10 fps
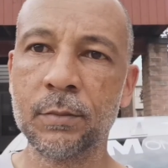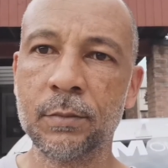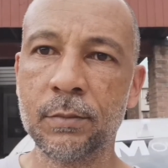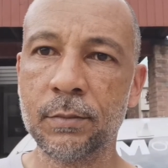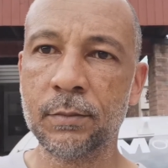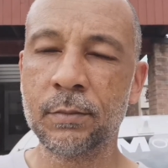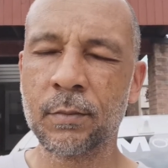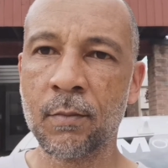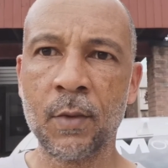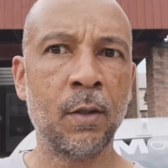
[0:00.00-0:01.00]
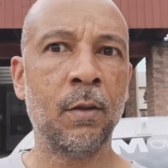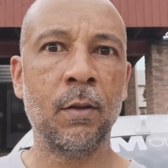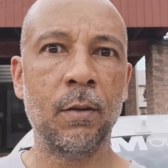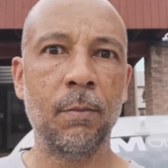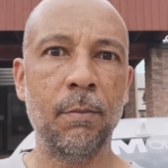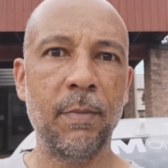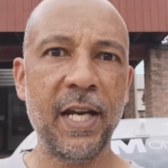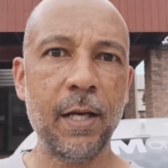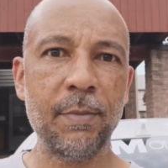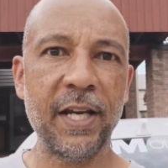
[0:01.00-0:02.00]

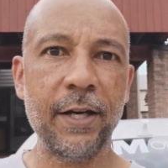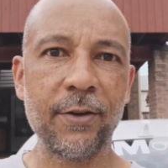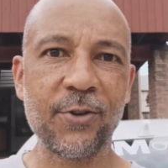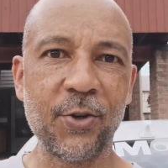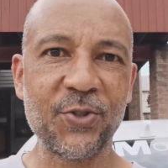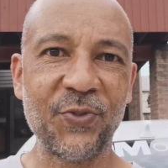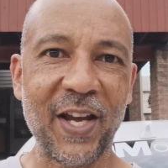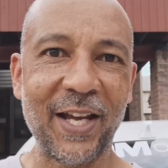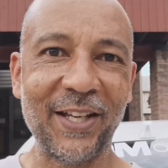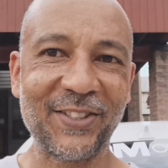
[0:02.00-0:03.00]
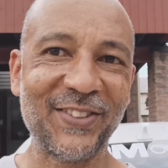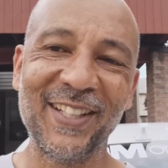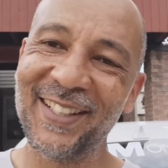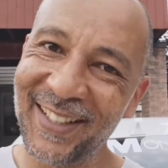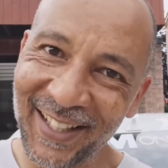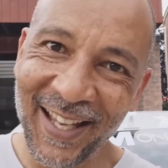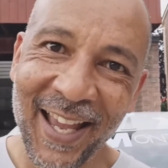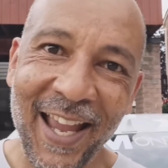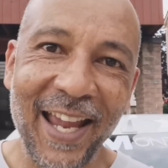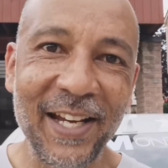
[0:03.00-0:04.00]
Man, my hair grows fast.
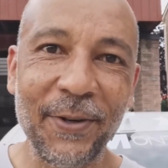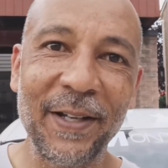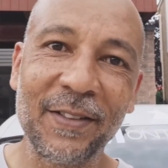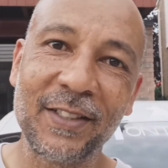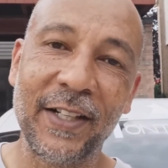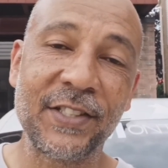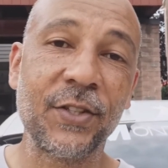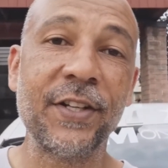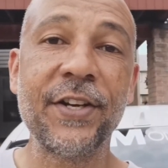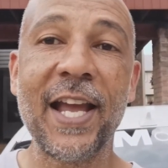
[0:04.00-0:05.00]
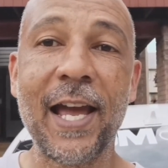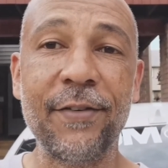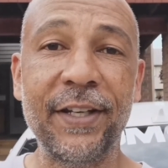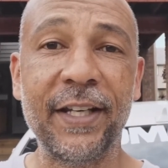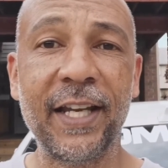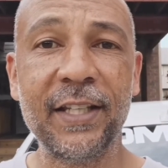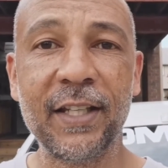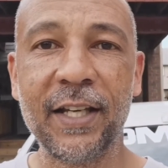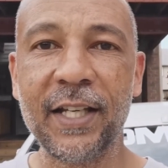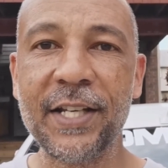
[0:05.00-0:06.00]
Anyway, all right, so there you have it.
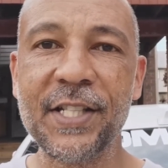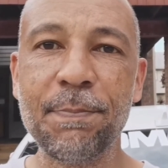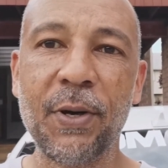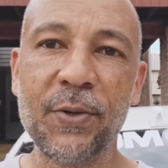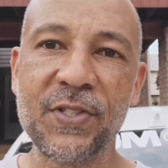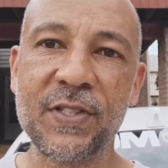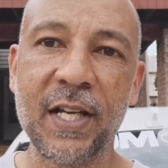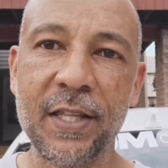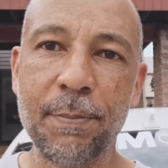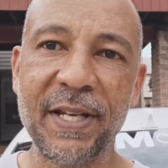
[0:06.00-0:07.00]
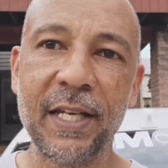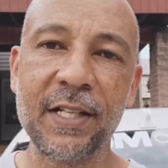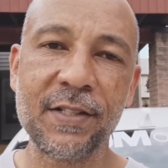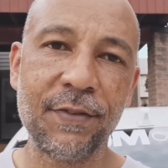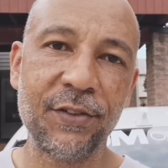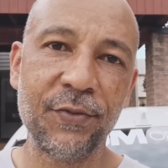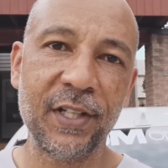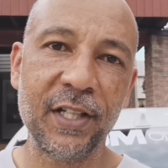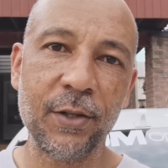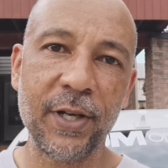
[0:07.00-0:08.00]
And I did post the beginnings of this
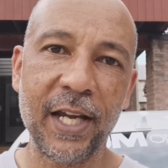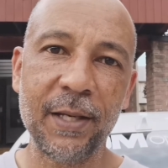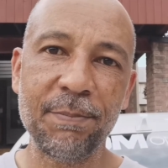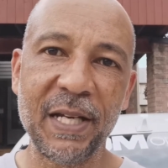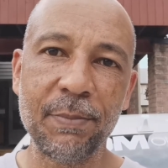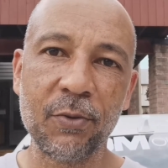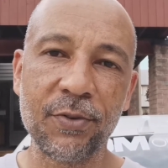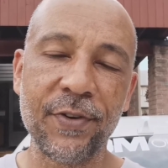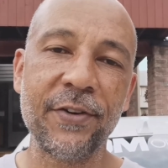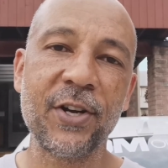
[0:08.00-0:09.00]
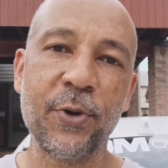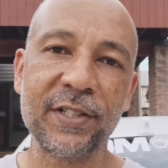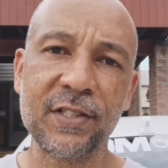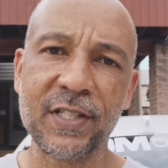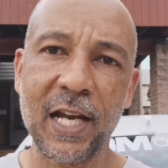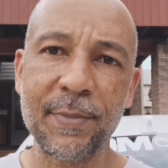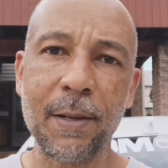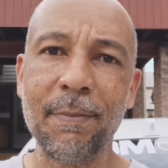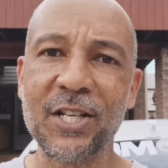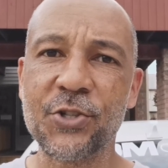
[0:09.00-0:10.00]
video, and people were very quick to say
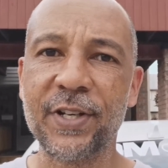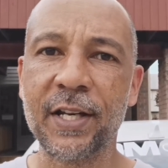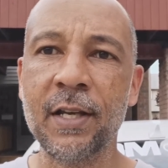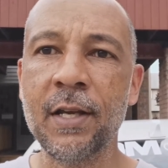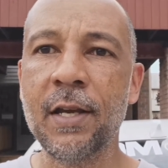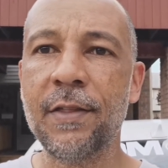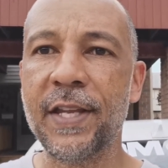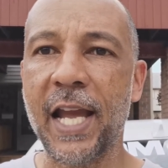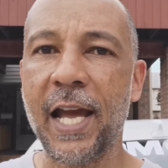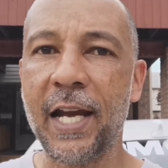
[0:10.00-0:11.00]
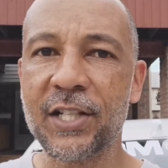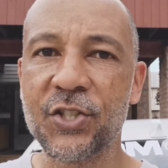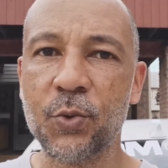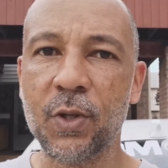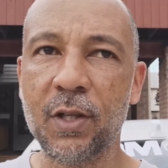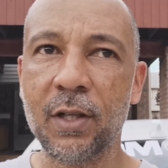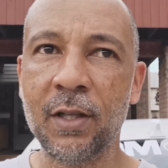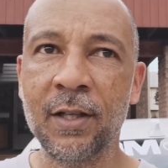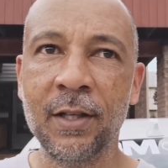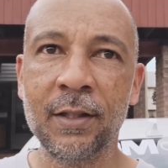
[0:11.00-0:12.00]
I'm not measuring the
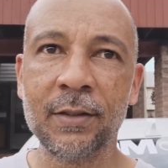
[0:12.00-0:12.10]
actual